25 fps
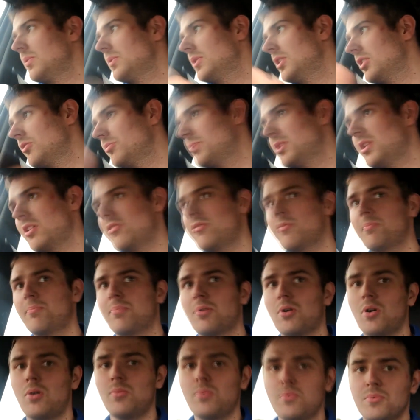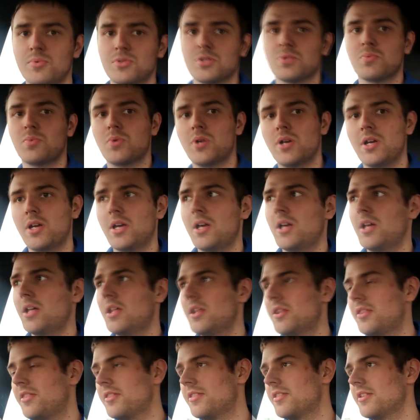we have been having problems
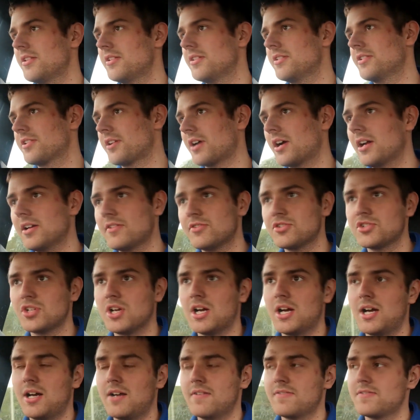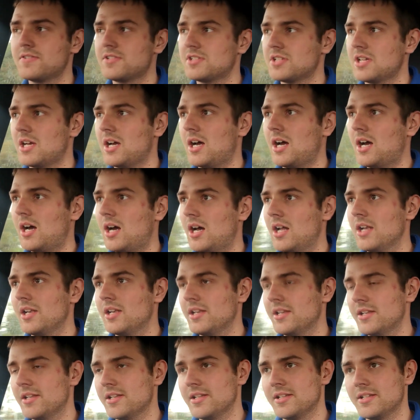with drive shafts and
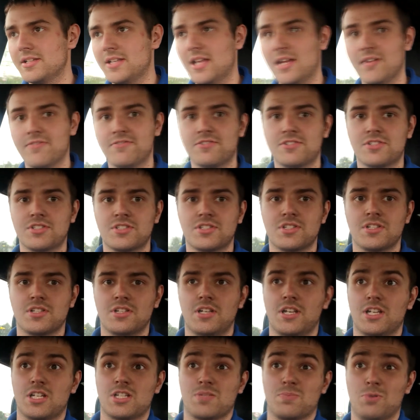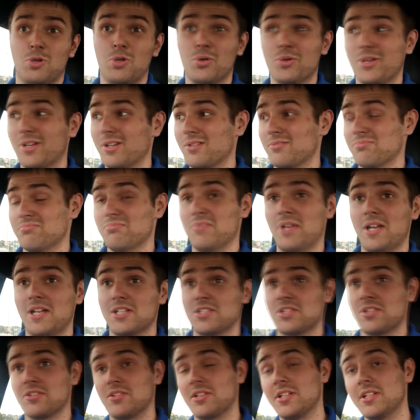diffs exploding,
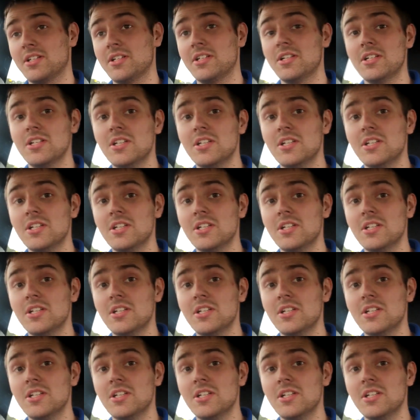basically.